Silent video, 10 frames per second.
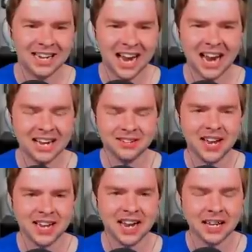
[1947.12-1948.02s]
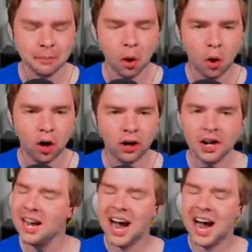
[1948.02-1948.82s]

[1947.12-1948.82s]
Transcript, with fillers: I can't take any more.